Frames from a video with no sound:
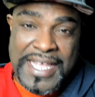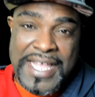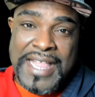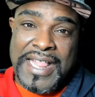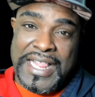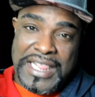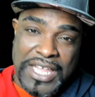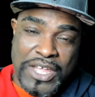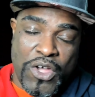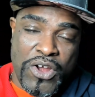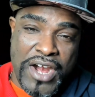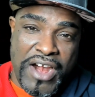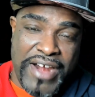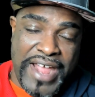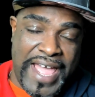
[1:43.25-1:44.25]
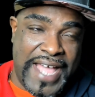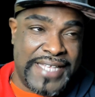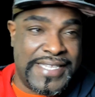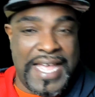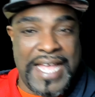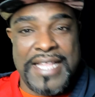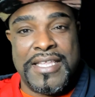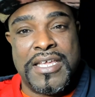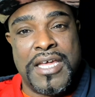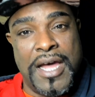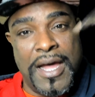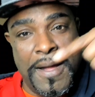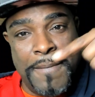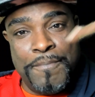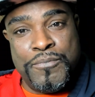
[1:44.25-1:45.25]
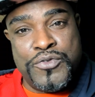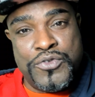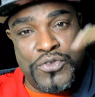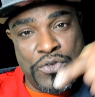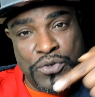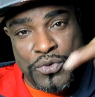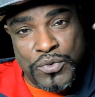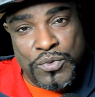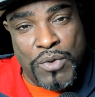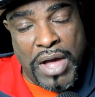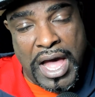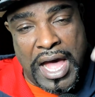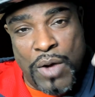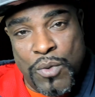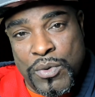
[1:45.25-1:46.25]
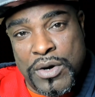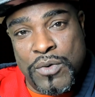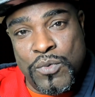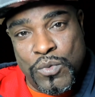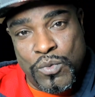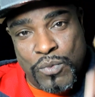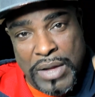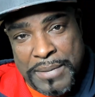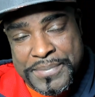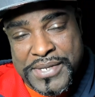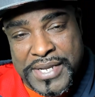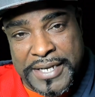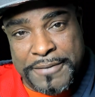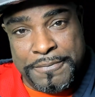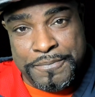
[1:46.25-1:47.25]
click on our ads, and come to our website.